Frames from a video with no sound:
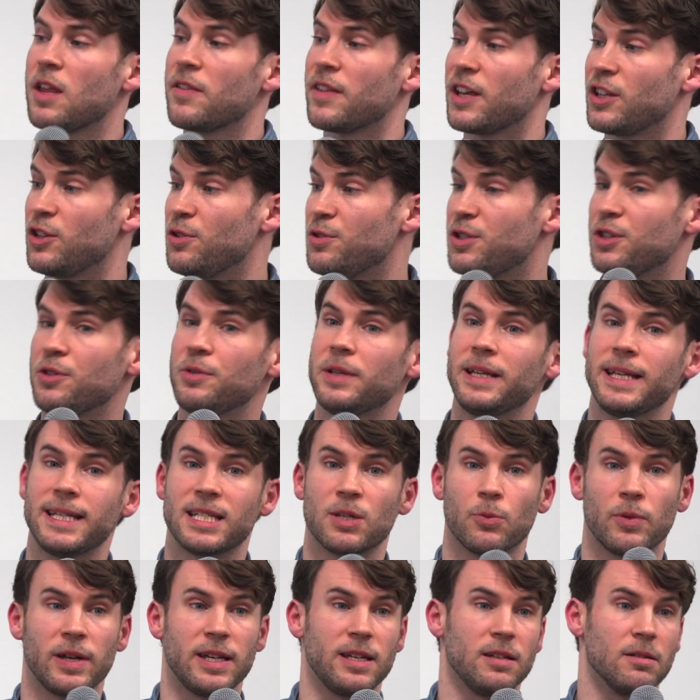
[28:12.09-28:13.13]
then you do need
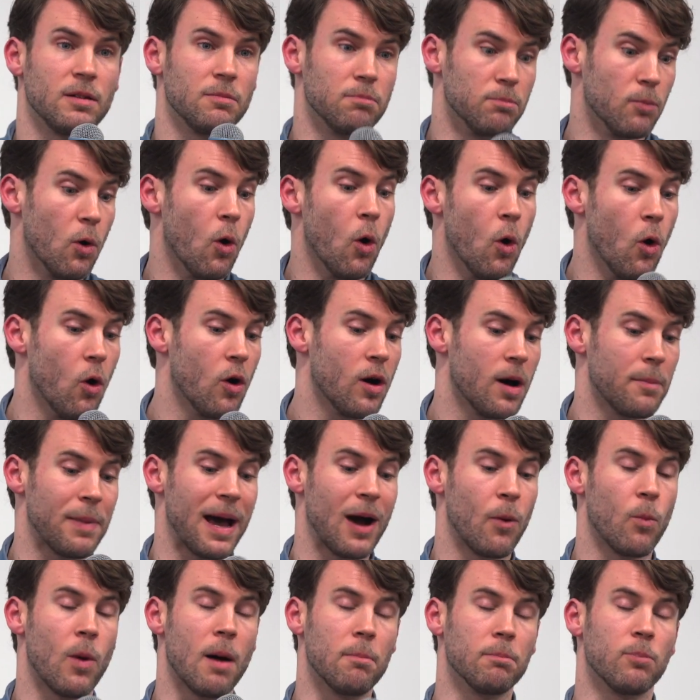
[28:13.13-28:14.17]
to eat more,
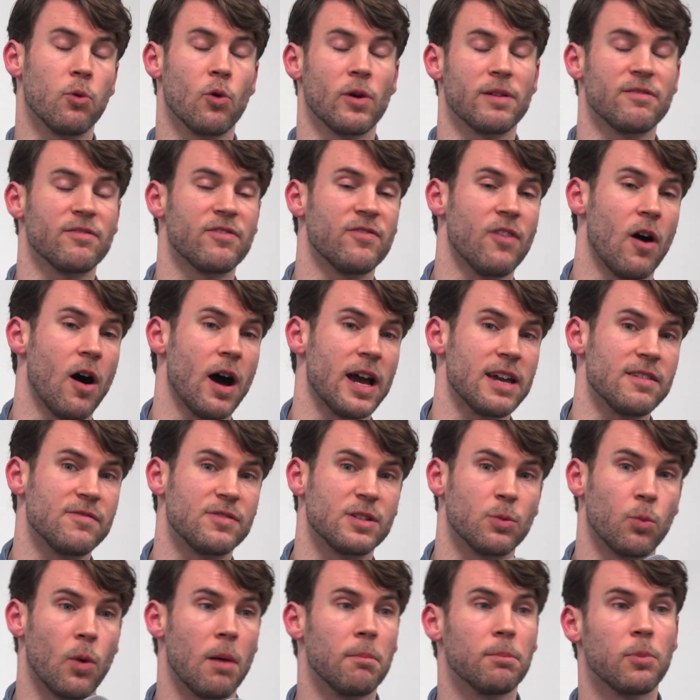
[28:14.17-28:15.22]
about 1.5
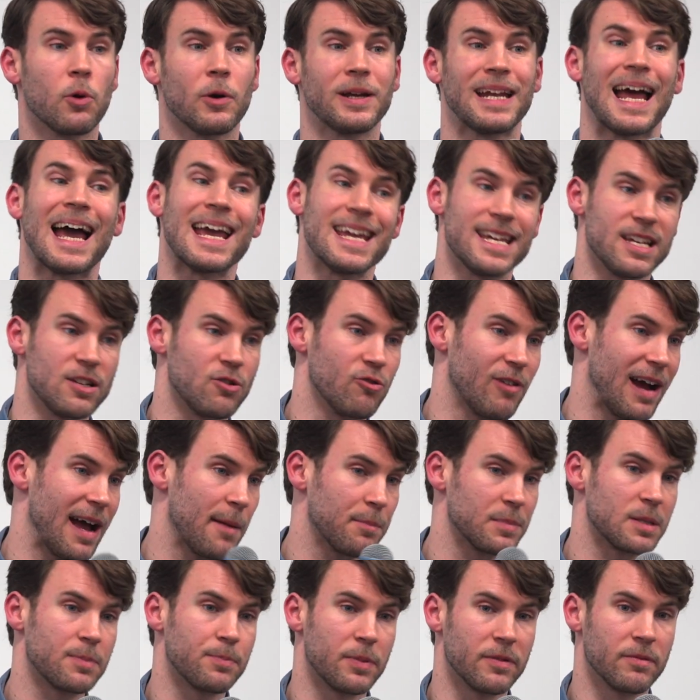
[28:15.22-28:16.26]
to 1.8
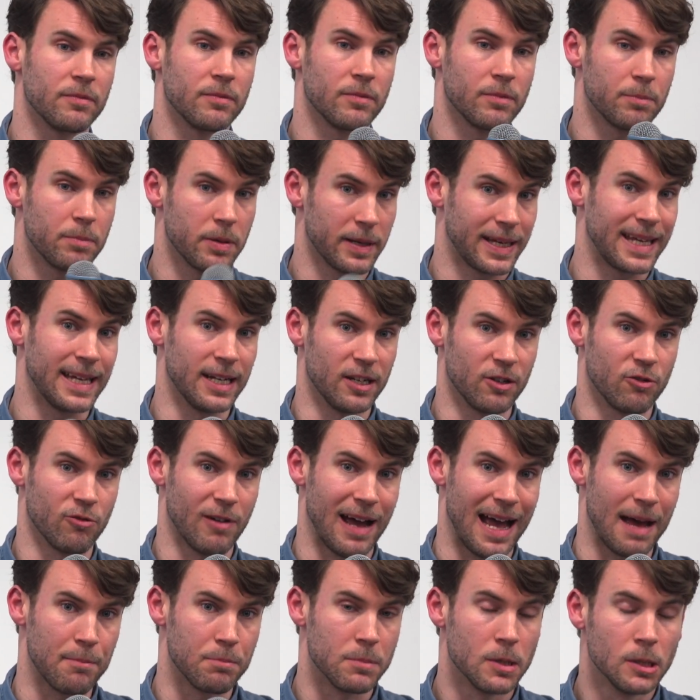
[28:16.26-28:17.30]
grams per
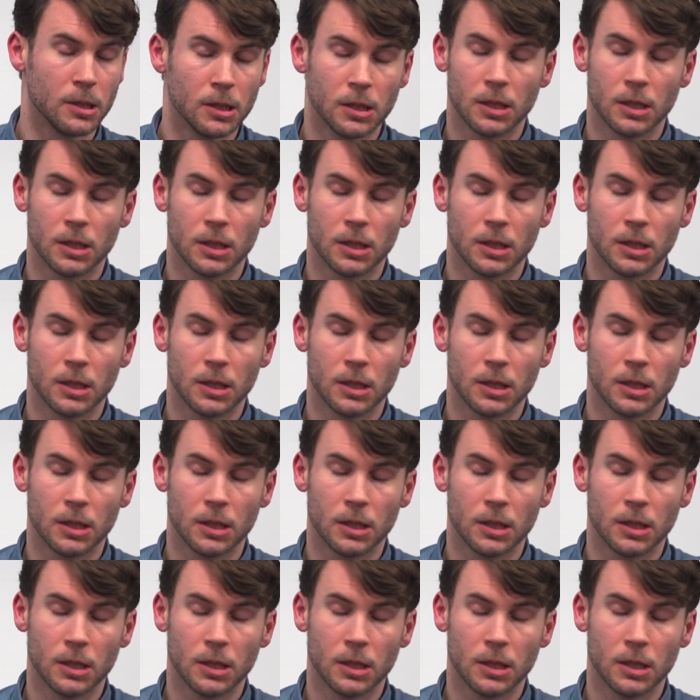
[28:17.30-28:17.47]
kilogram.